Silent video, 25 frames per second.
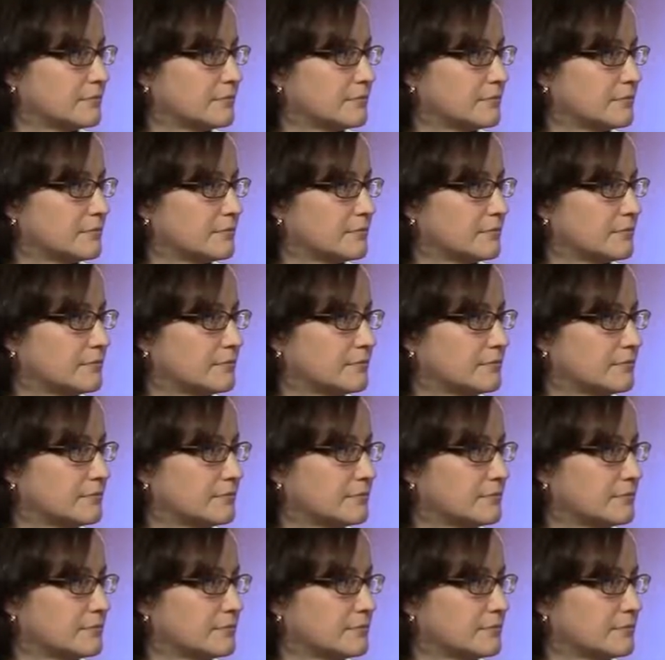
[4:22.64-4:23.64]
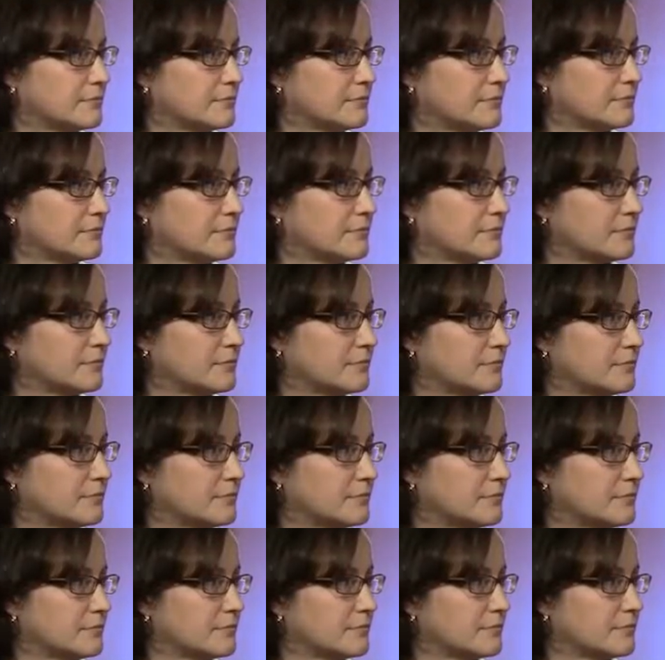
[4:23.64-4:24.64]

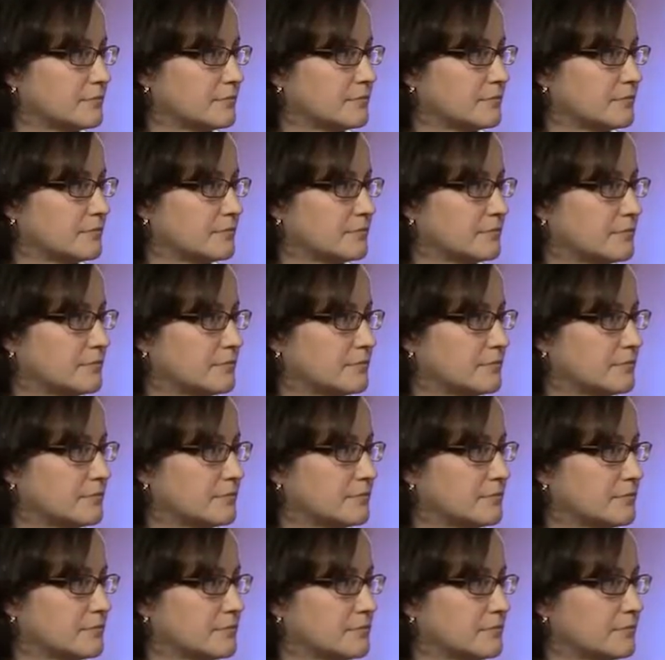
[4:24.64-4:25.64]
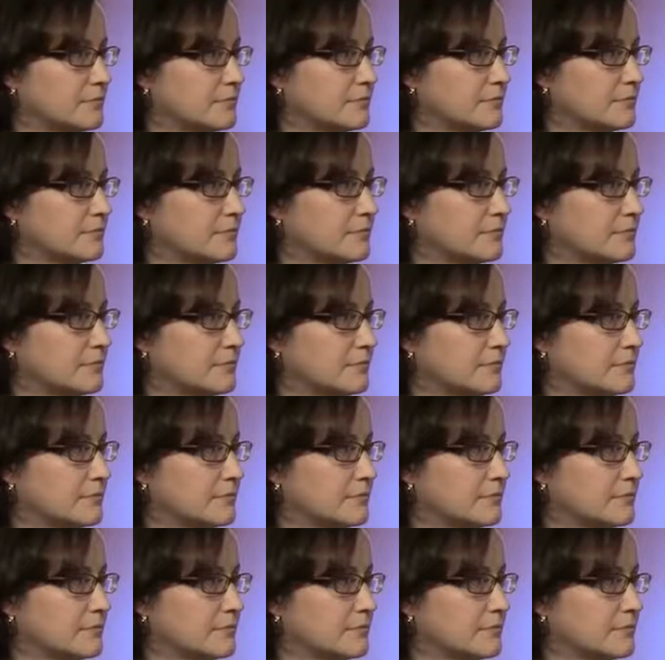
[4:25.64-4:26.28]
No words are spoken by the person on screen.